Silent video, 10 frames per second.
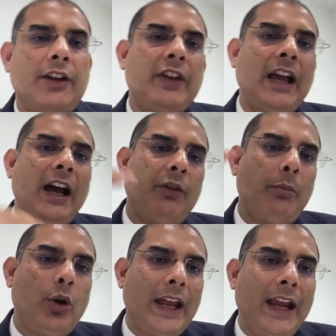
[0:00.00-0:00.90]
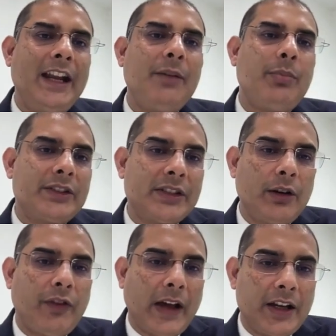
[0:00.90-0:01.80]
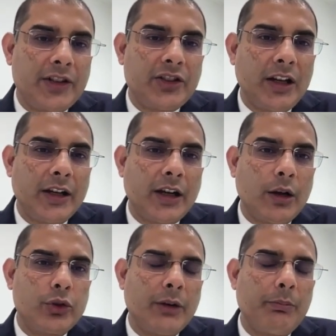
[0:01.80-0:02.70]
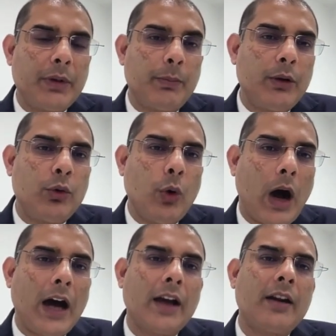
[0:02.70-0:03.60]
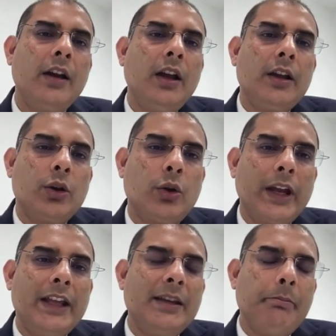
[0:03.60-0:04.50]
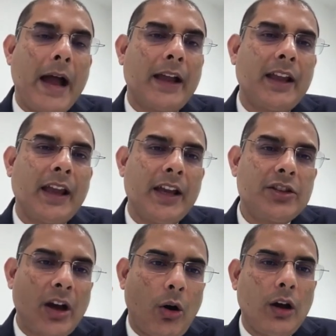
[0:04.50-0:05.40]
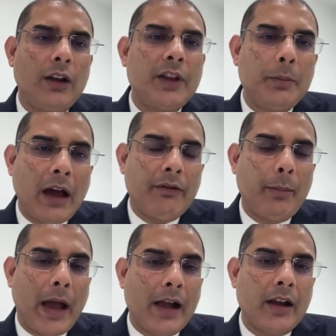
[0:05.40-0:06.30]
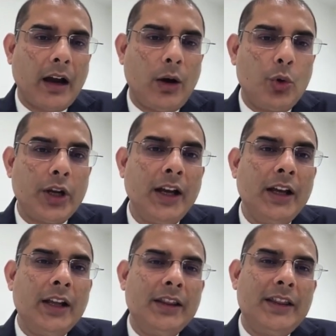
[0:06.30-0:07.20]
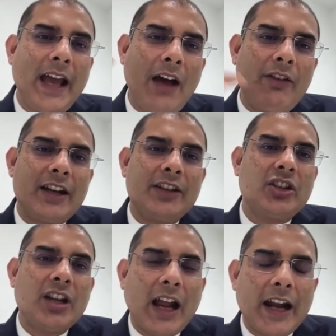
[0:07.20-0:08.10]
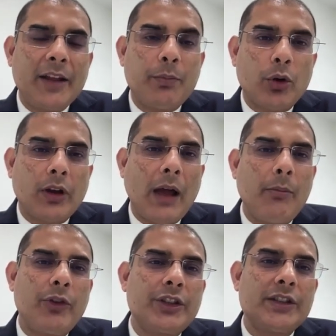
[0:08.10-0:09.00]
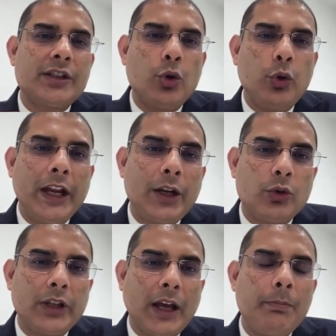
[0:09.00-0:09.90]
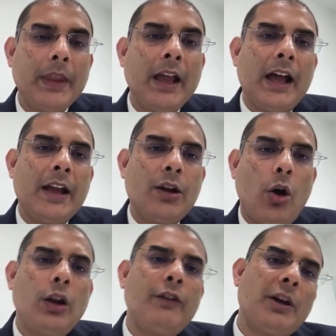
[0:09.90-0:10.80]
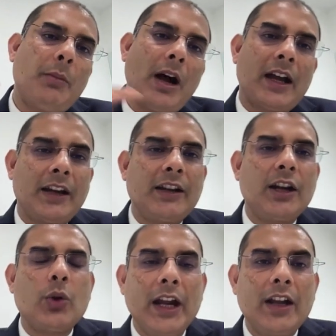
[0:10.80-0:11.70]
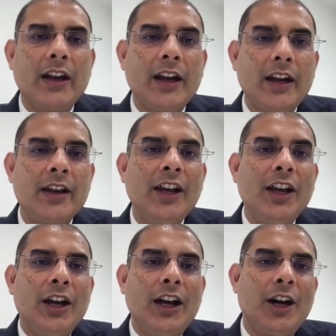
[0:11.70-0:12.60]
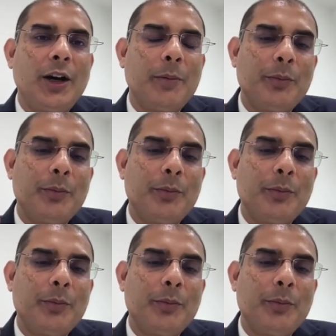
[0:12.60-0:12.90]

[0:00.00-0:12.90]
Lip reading: we have about 80% of financial inclusion people who are in the banking age. All of them have a bank account. They have a digital ID program which is unique to them, and all of them are connected to internet, uh,